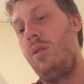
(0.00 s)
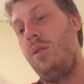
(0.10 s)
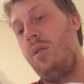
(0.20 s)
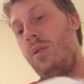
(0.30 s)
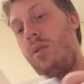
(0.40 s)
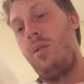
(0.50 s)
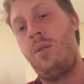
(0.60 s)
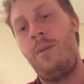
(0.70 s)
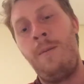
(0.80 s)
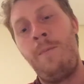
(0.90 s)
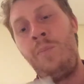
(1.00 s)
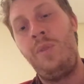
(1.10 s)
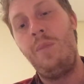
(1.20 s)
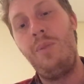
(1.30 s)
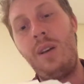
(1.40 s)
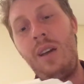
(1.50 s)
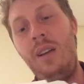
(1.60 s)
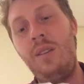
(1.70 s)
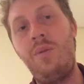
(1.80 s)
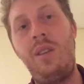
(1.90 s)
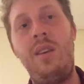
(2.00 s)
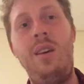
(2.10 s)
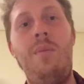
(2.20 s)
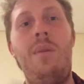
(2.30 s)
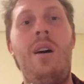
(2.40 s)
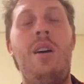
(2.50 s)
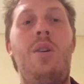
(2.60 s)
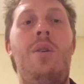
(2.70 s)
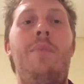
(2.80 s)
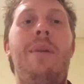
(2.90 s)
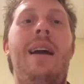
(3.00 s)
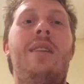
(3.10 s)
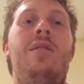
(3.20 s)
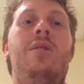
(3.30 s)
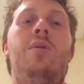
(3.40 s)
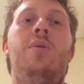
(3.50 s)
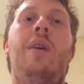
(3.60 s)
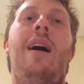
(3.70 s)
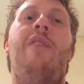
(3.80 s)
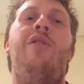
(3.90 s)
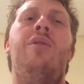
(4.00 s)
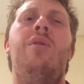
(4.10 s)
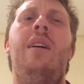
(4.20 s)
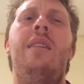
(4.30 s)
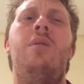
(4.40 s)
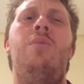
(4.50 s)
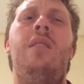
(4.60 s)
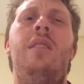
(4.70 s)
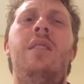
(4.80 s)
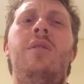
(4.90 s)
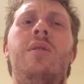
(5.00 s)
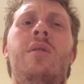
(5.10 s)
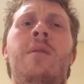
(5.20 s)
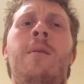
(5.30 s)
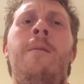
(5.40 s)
have done this. The book ends with them going back to after like 20 years,